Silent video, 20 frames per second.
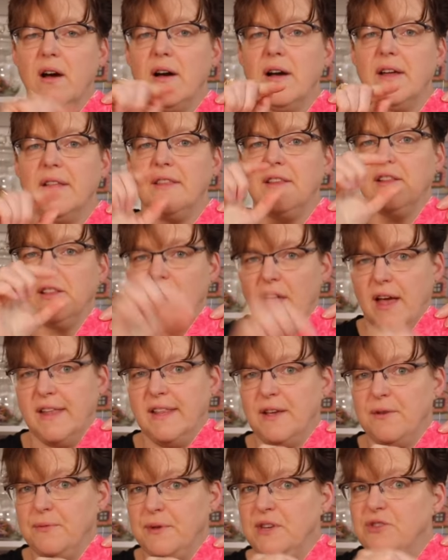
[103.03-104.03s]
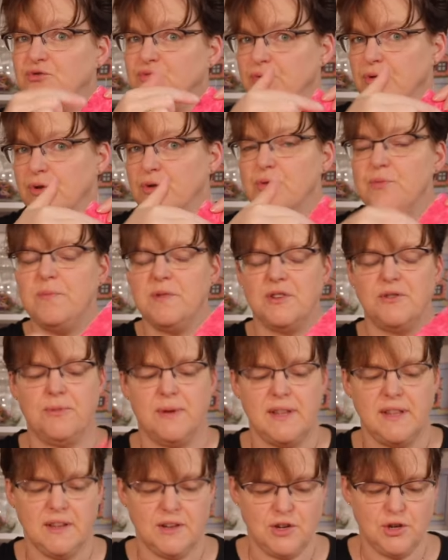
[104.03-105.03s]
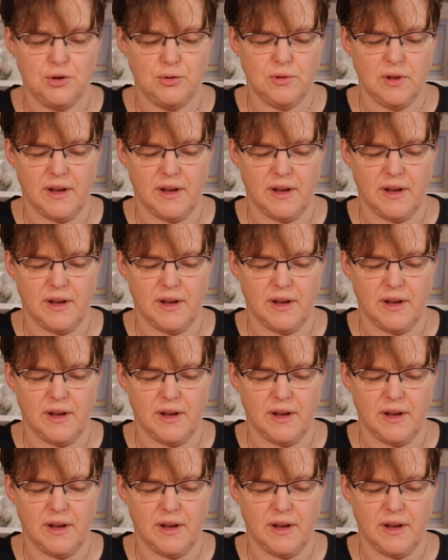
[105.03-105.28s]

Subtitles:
on the line that we drew between the two